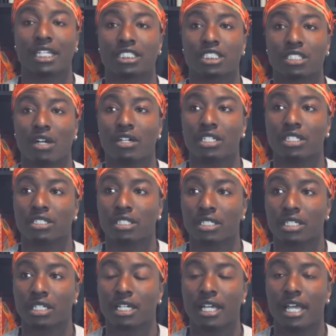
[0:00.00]
I started
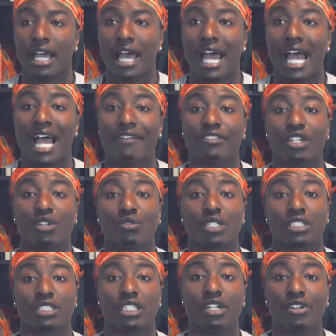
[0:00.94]
to have the
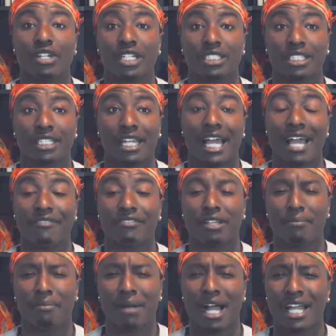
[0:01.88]
resilience and have
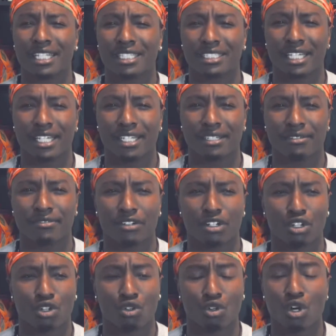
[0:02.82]
the mindset of
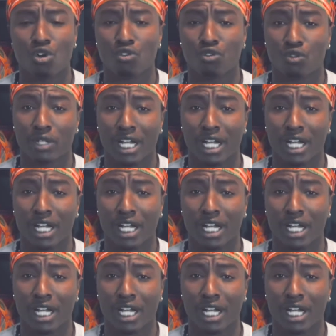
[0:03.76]
growth.